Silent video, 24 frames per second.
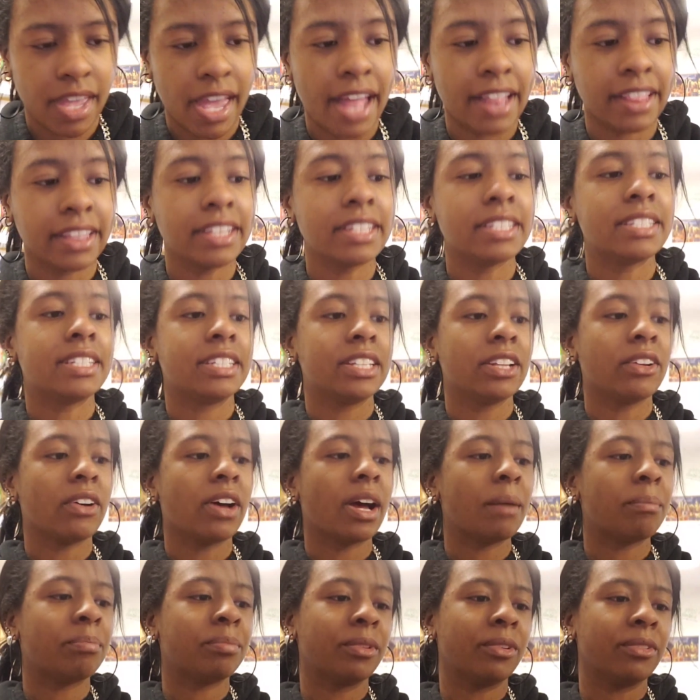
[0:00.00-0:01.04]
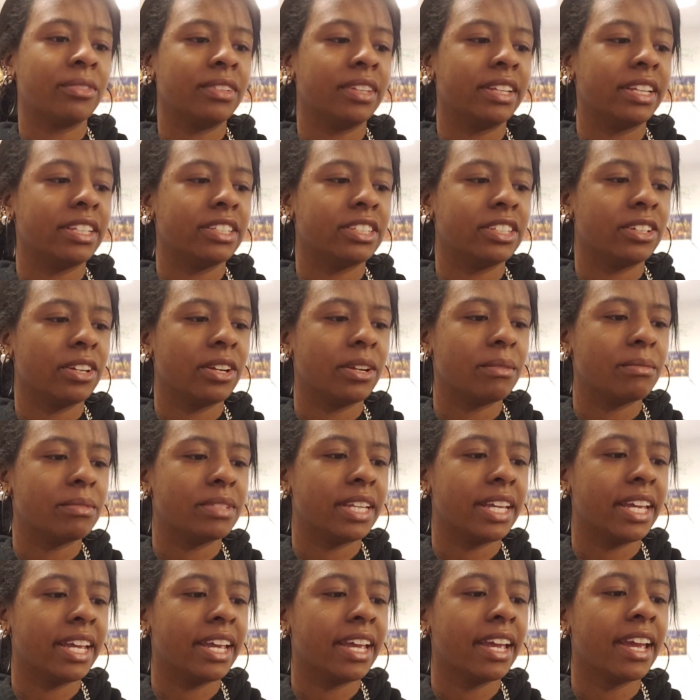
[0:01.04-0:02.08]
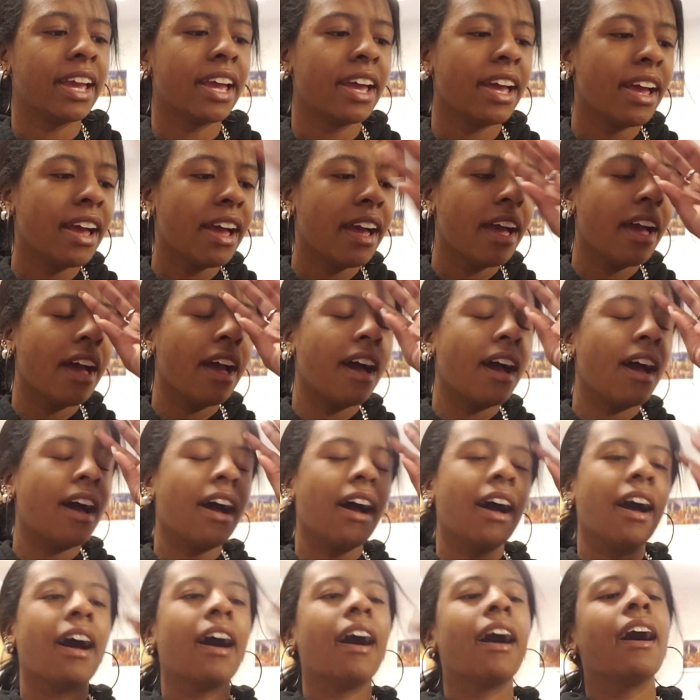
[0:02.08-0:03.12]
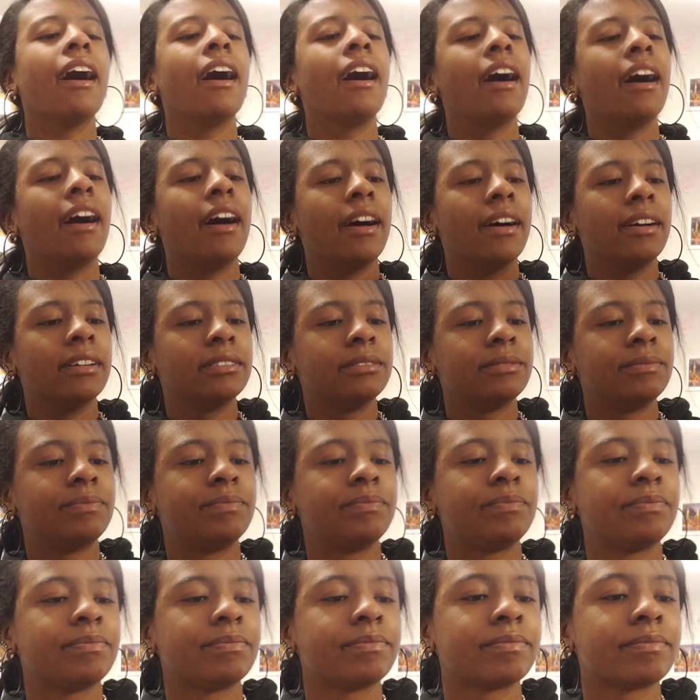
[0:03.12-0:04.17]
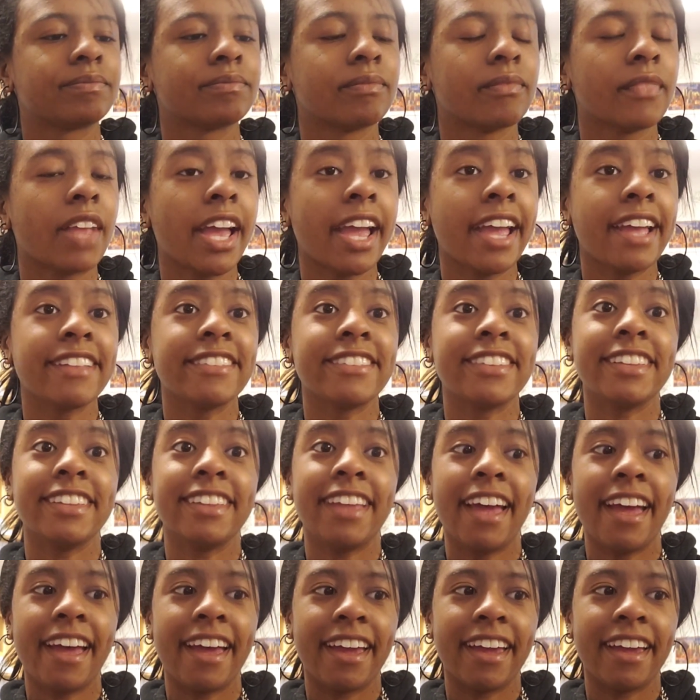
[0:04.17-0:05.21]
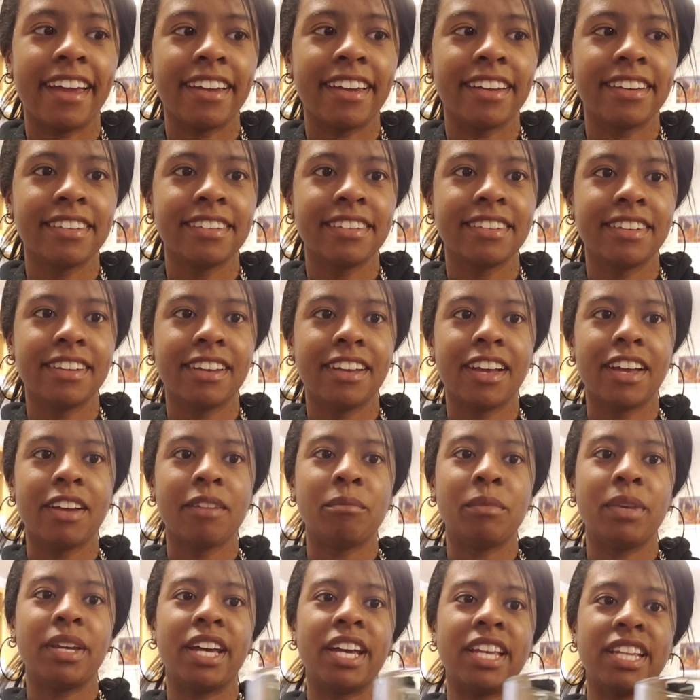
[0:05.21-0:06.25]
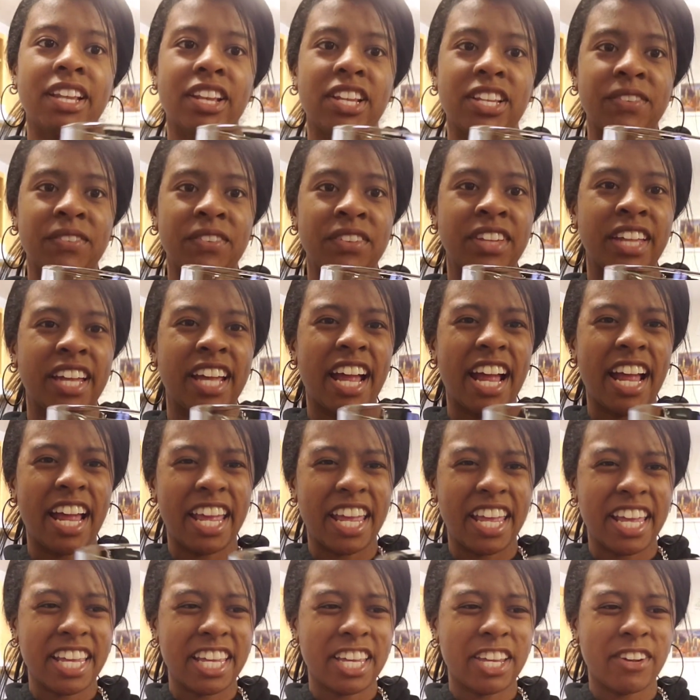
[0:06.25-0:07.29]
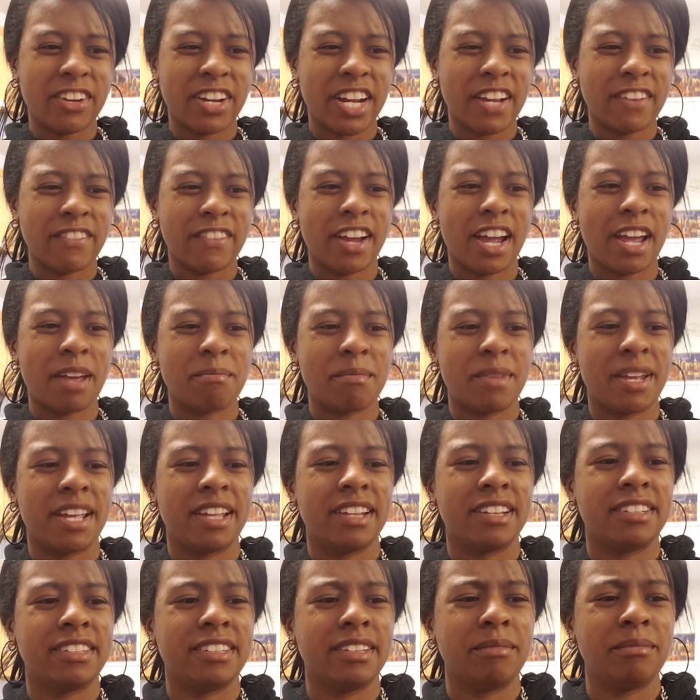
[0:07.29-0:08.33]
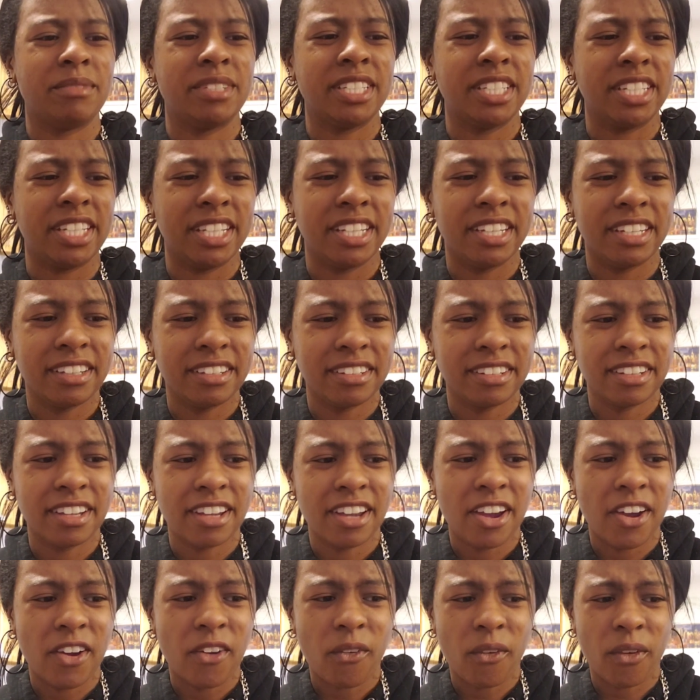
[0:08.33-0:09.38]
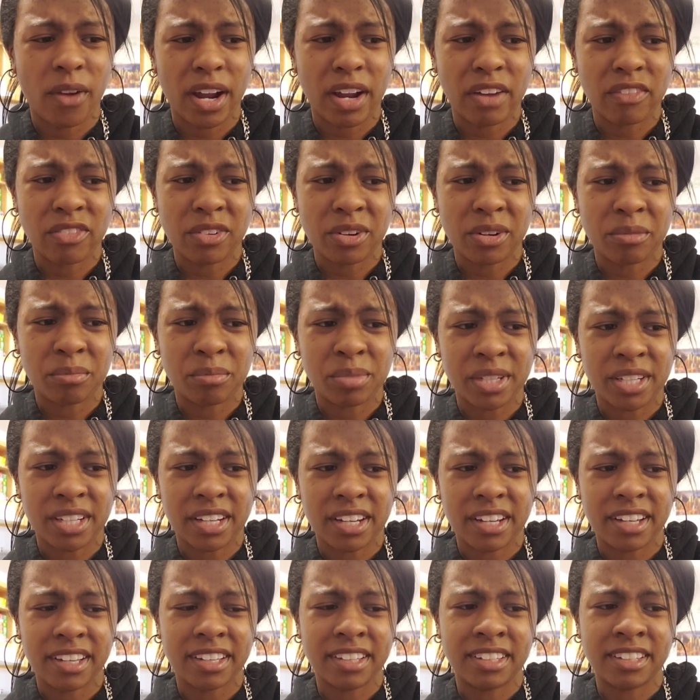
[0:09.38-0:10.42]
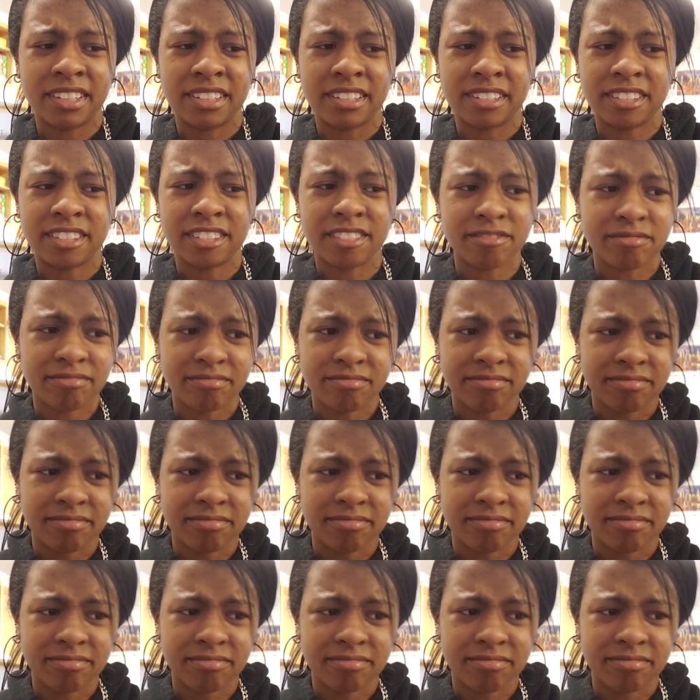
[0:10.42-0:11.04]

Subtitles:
at least still upload this, you know what I'm saying? And today, because I was feeling like kind of icky or whatever, I made some tea or whatever because